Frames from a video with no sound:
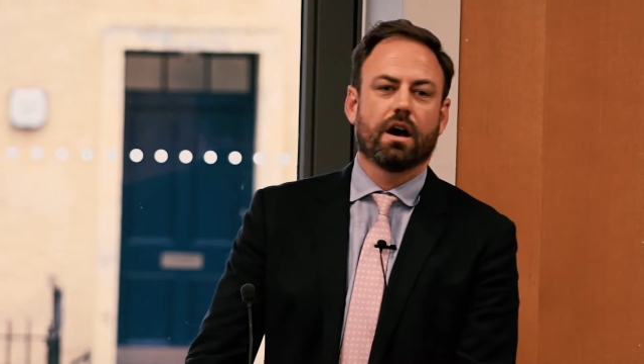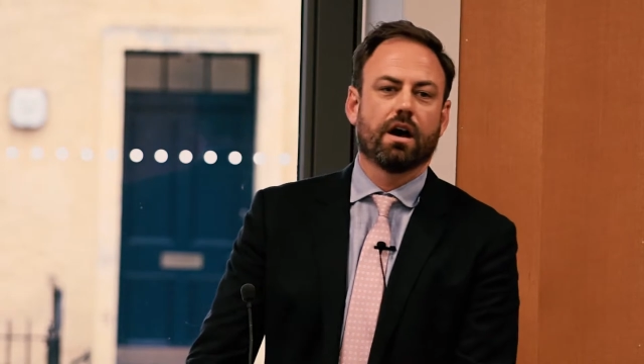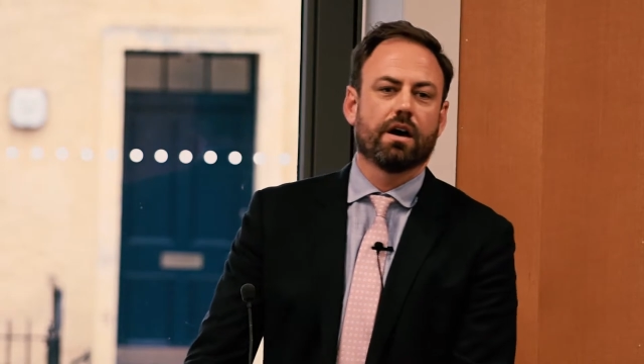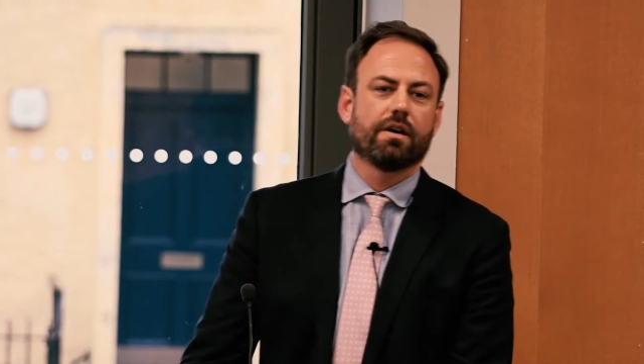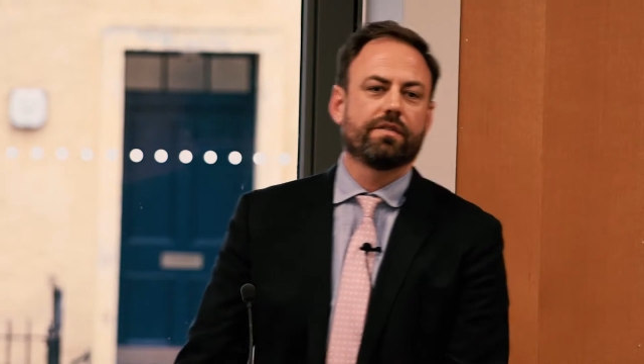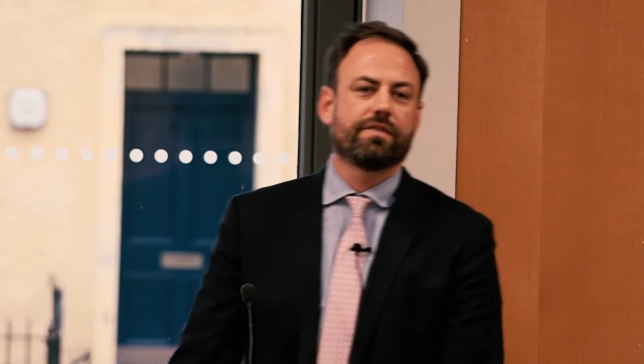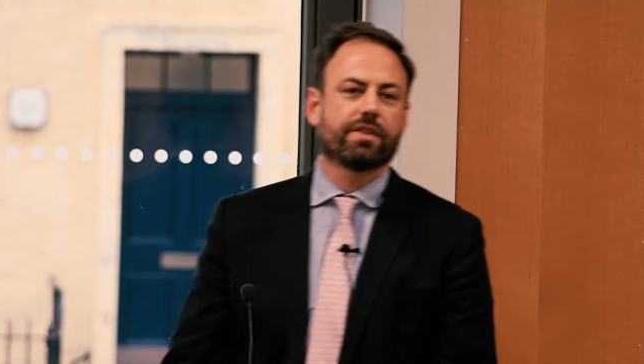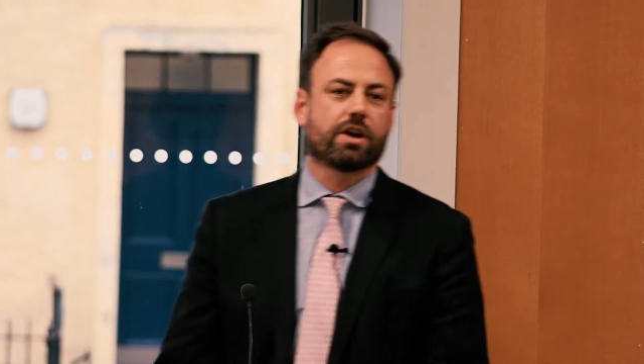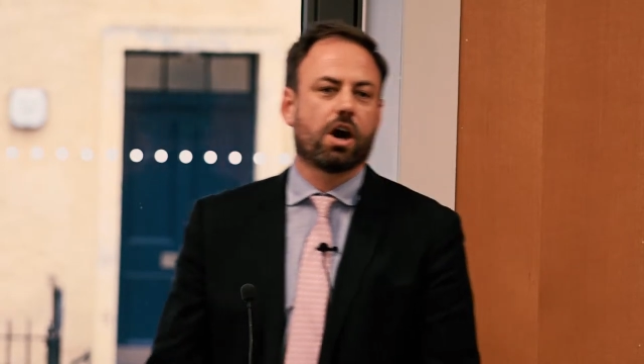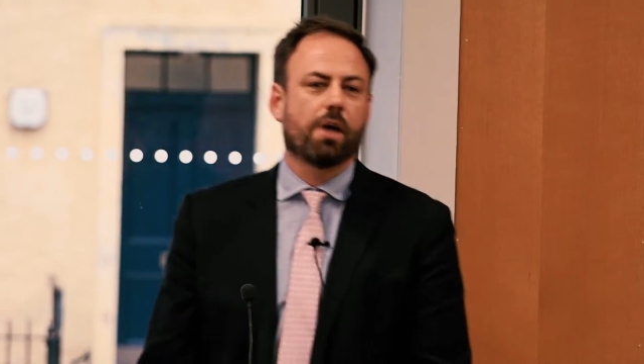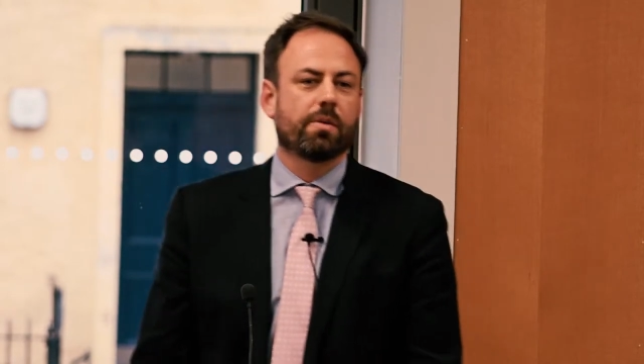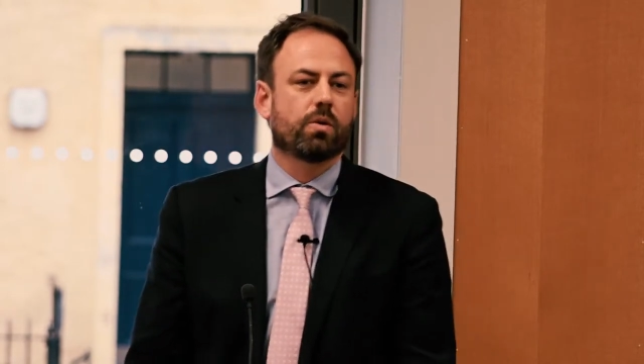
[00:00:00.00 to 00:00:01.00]
of the
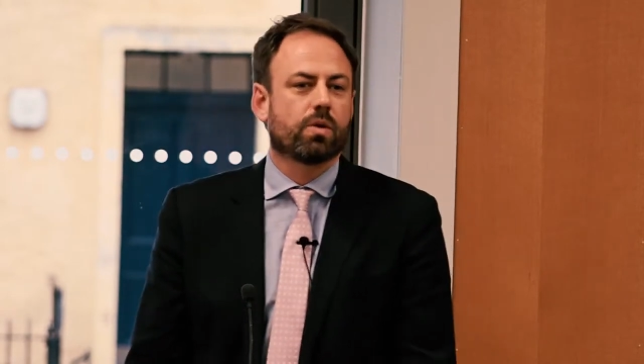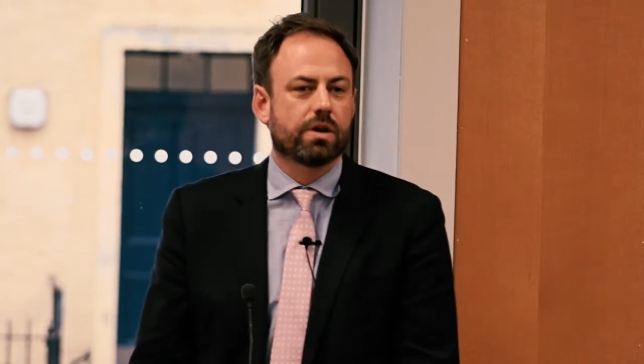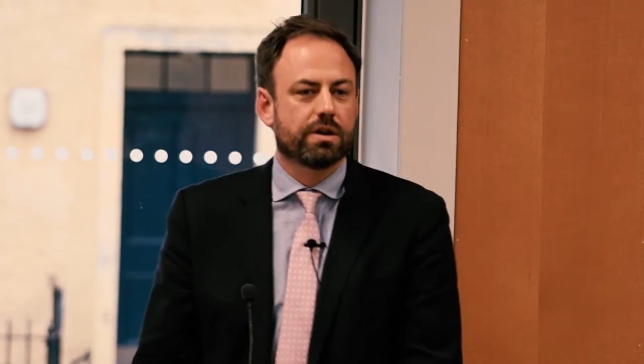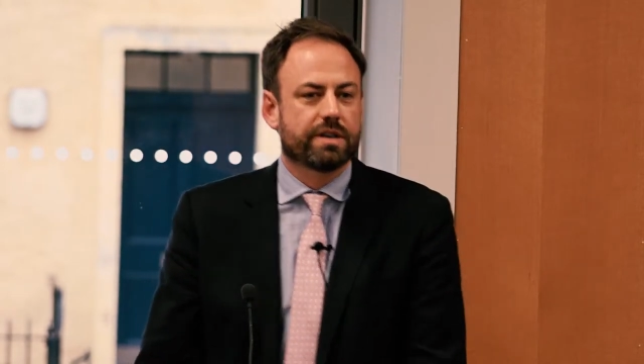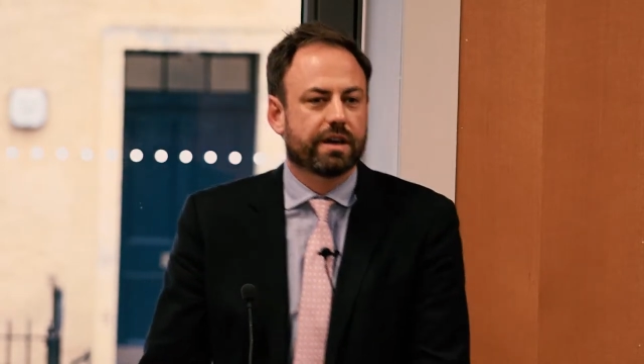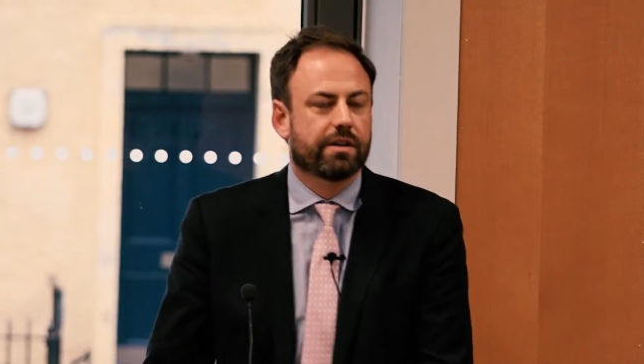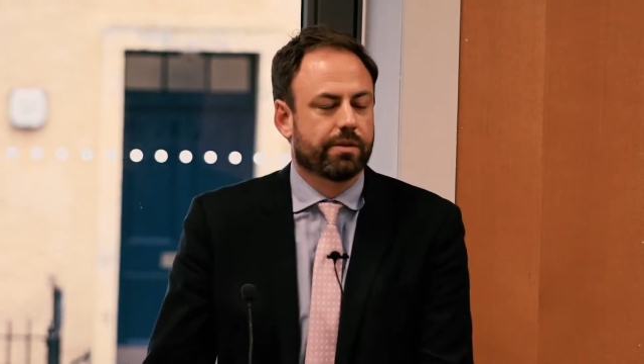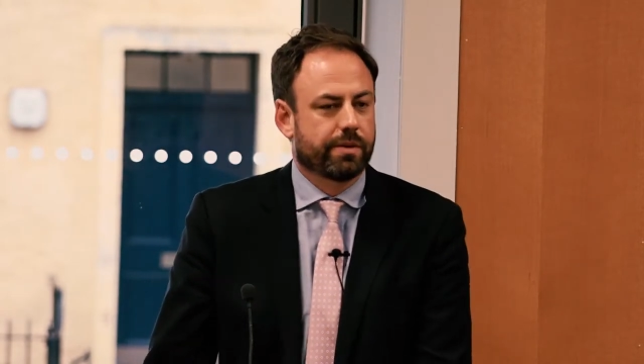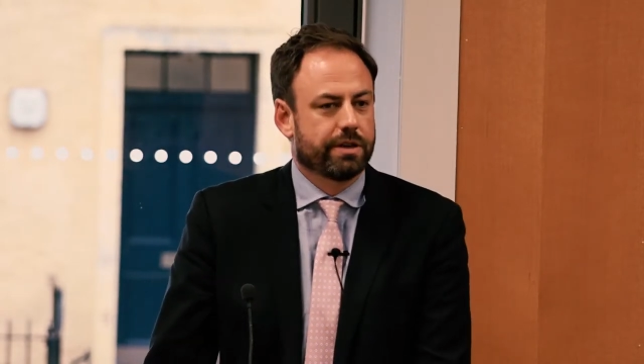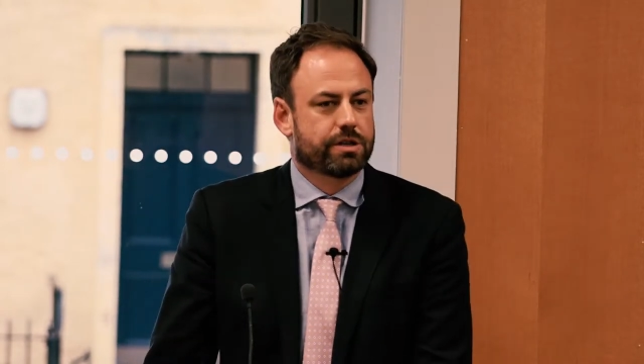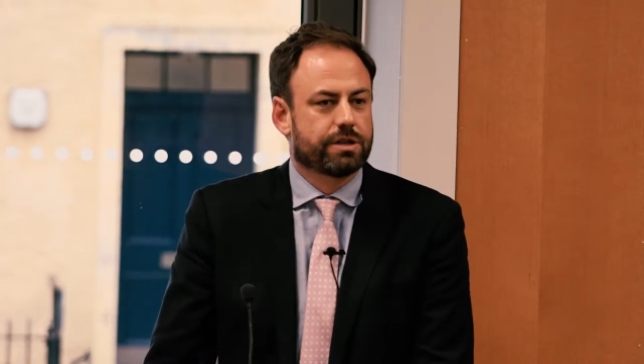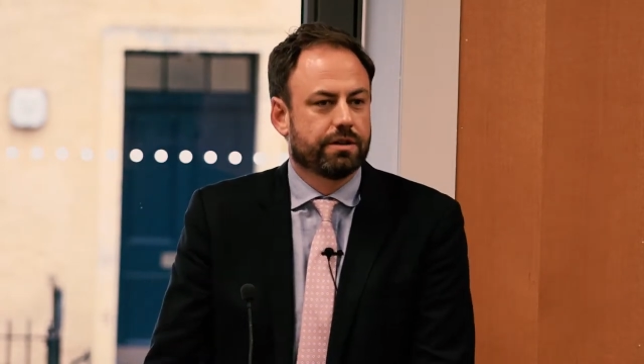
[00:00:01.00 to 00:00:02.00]
Common Word
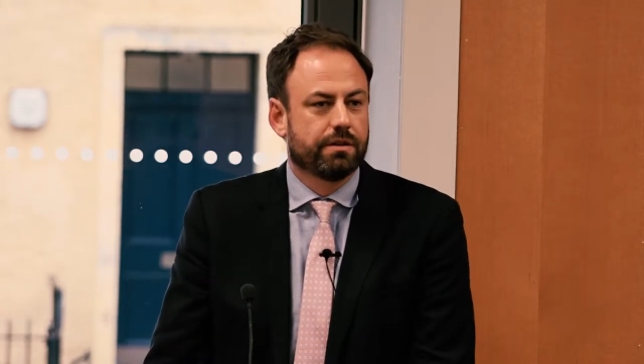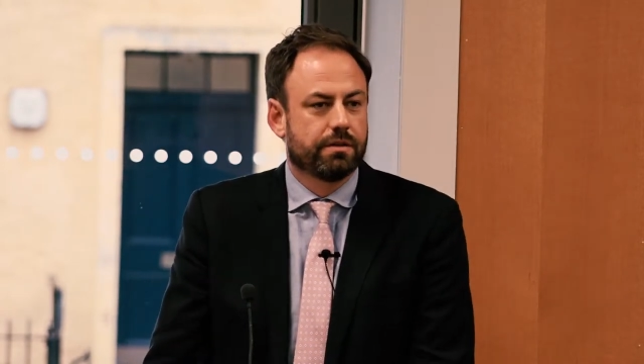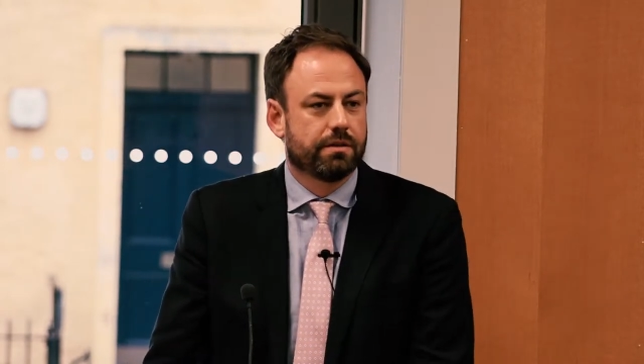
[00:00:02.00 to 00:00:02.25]
Declaration